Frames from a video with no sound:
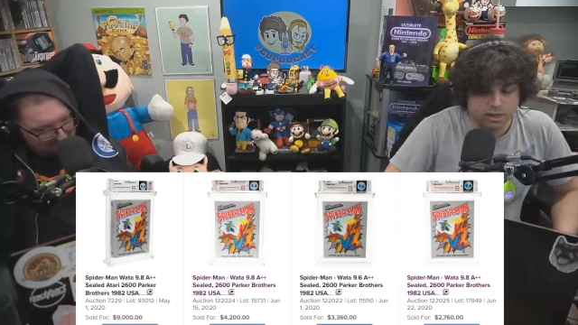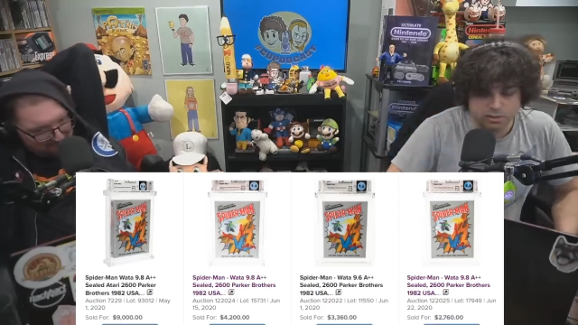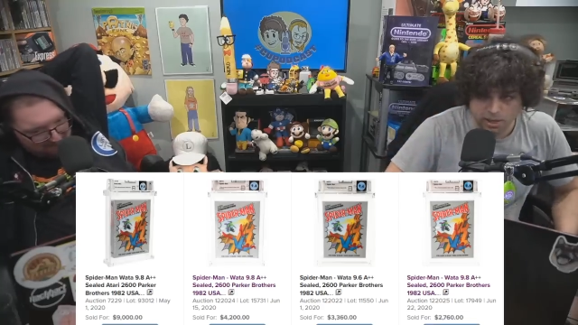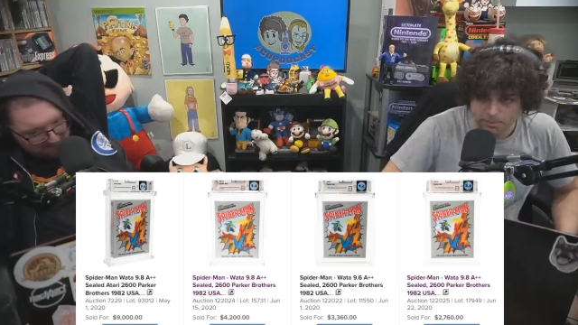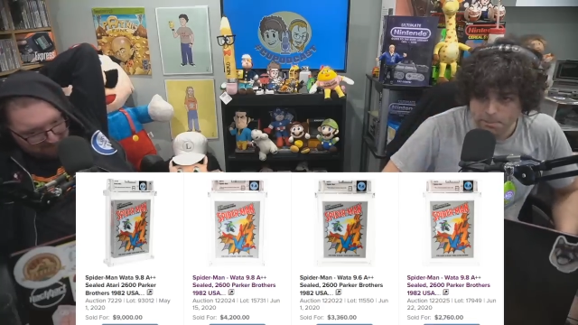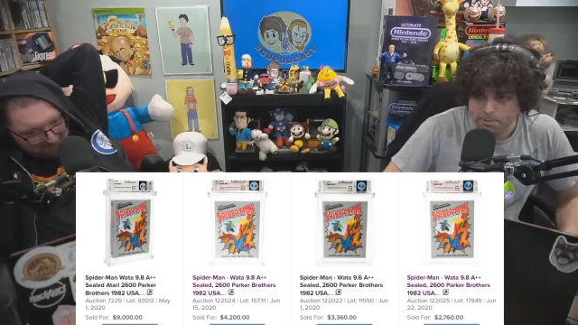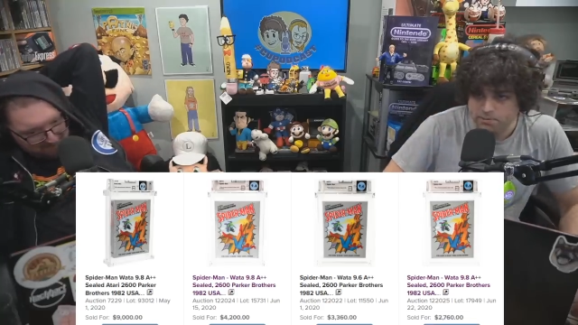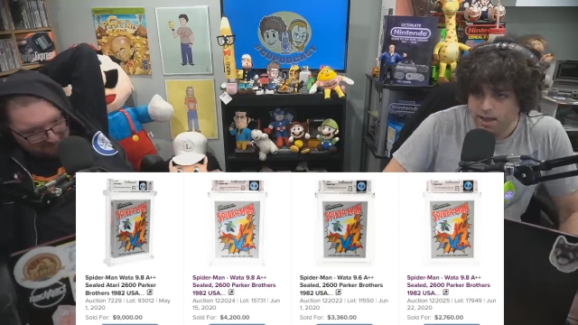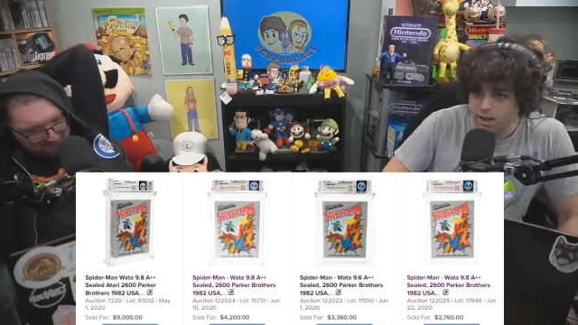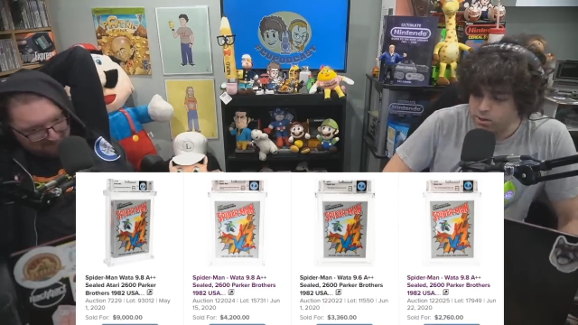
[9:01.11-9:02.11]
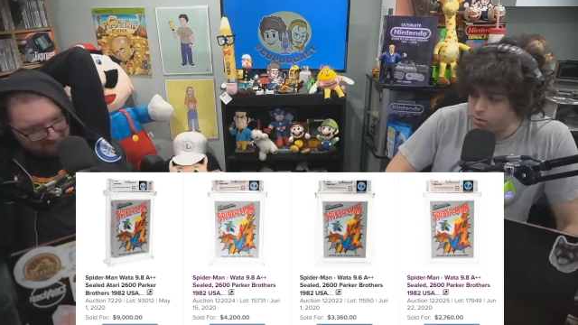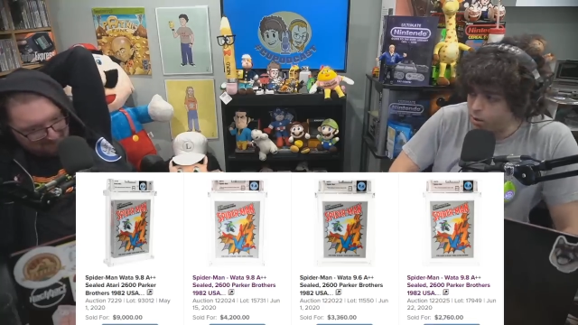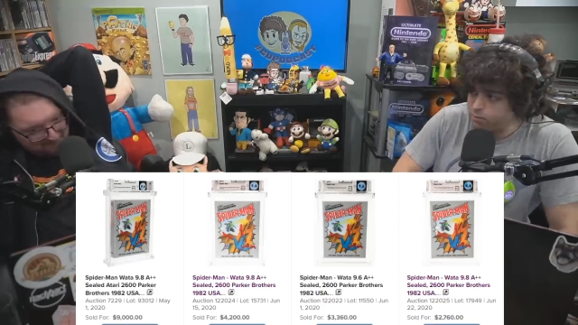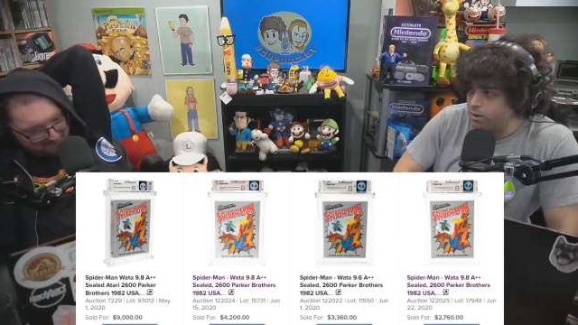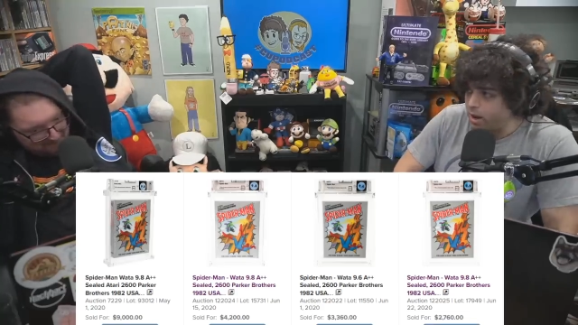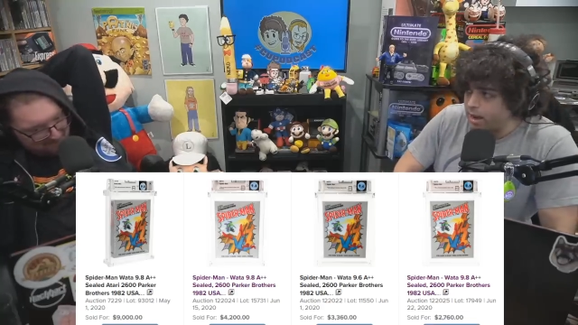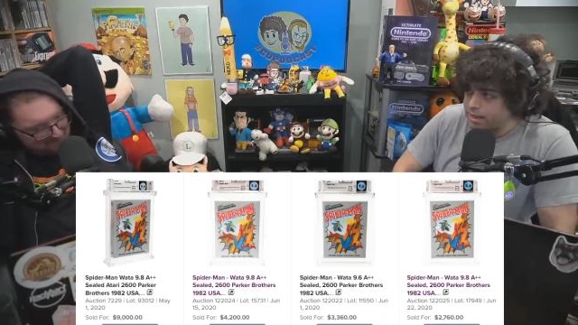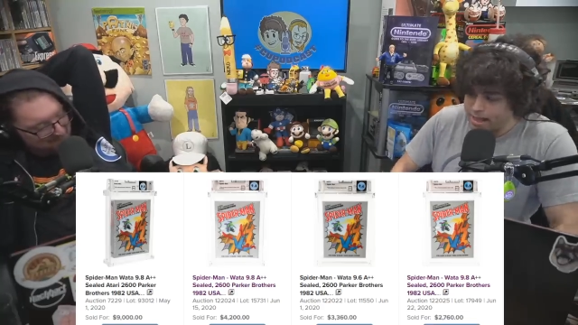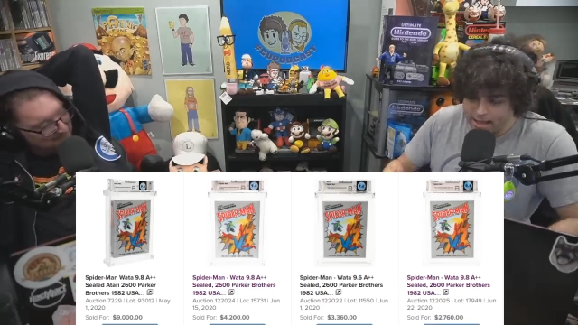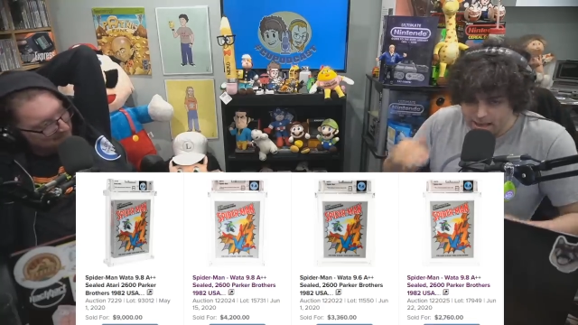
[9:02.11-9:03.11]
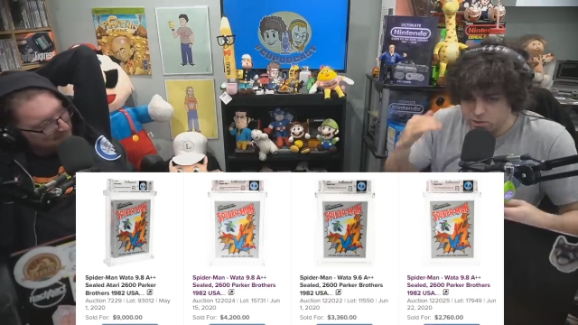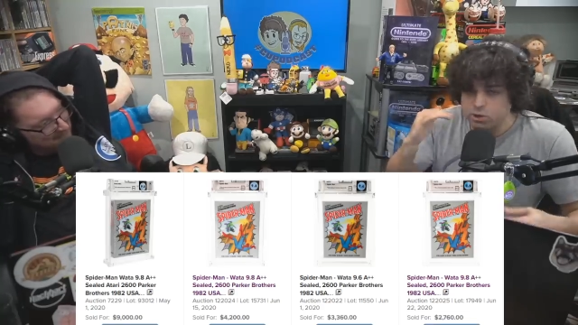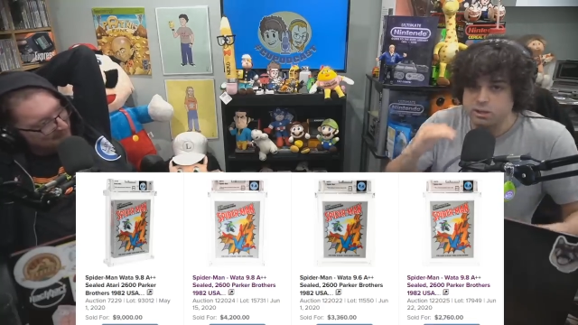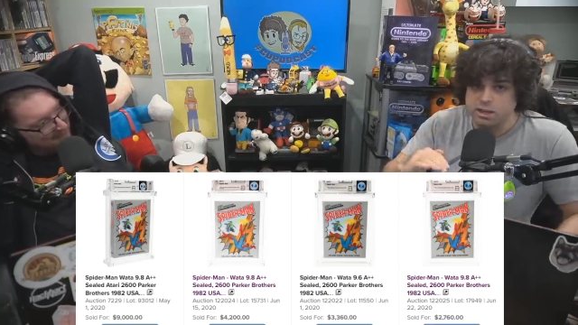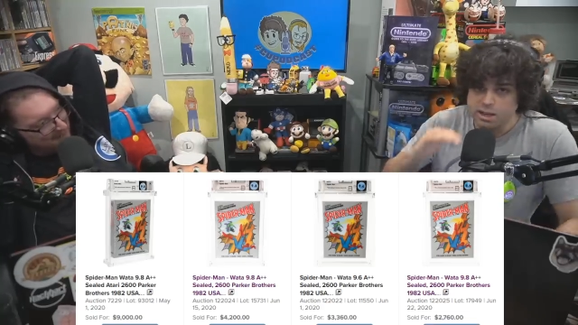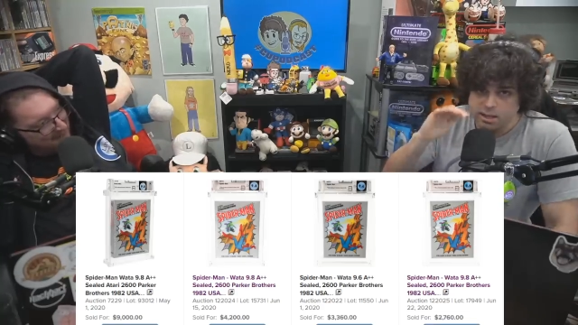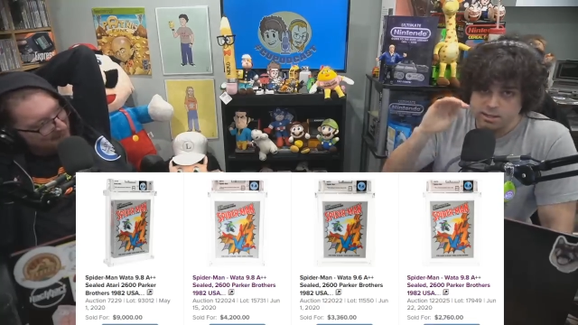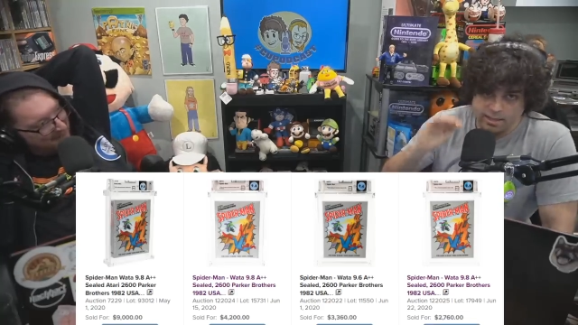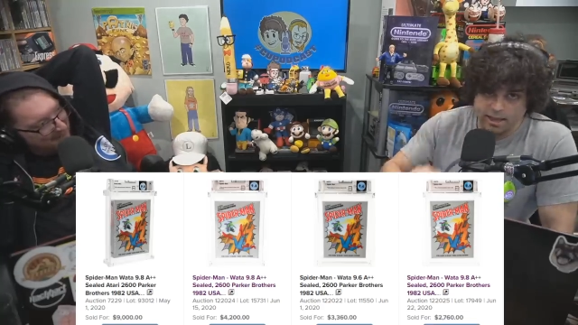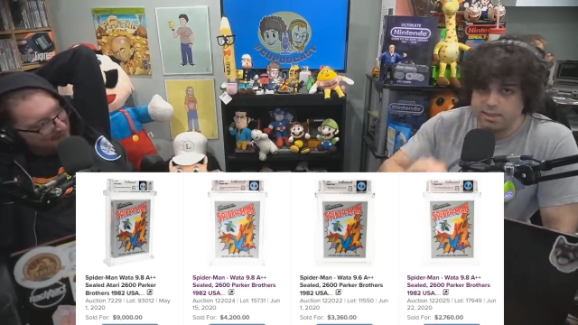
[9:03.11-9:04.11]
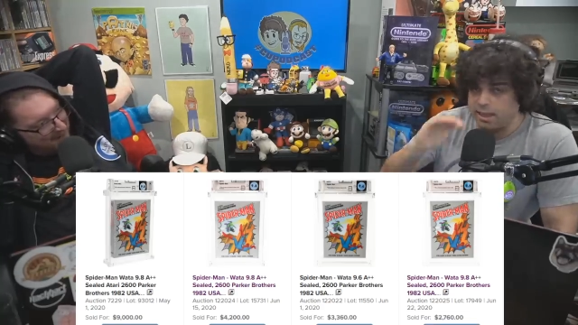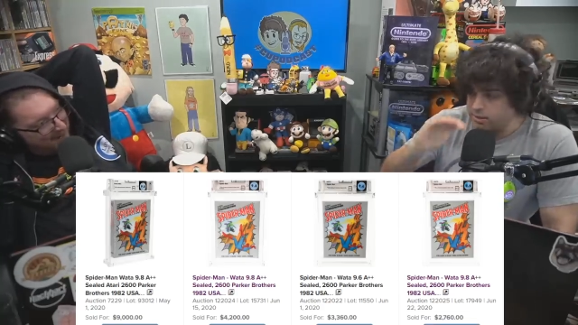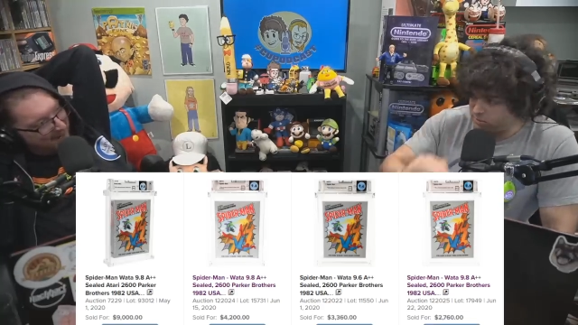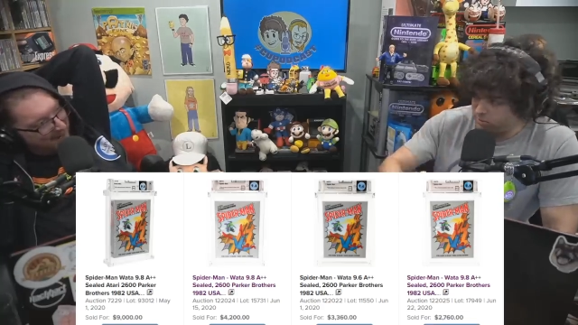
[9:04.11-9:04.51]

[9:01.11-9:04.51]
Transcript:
Speaker 1: jump up in value overnight. It, took decades for